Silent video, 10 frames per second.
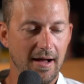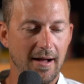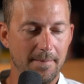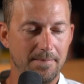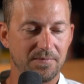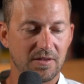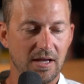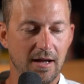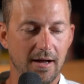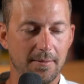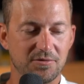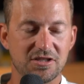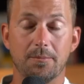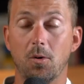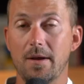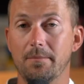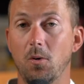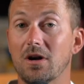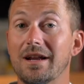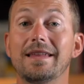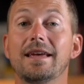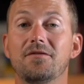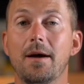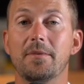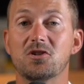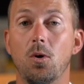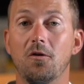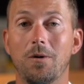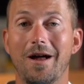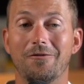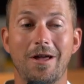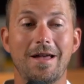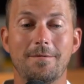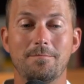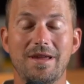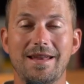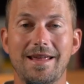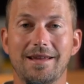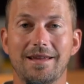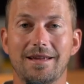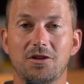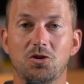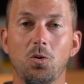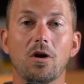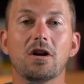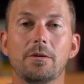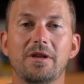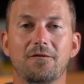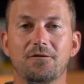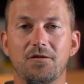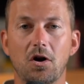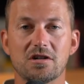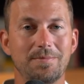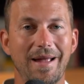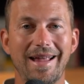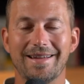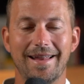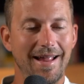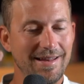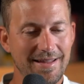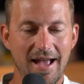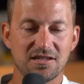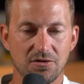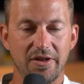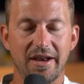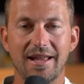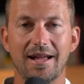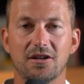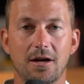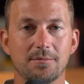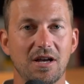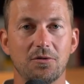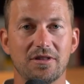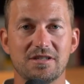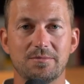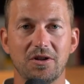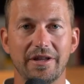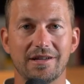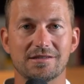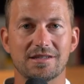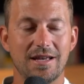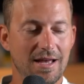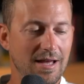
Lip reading: to some point. But we're going to give them a 12 pref, meaning you are going to be the first paid on any cash flow that comes out of these buildings.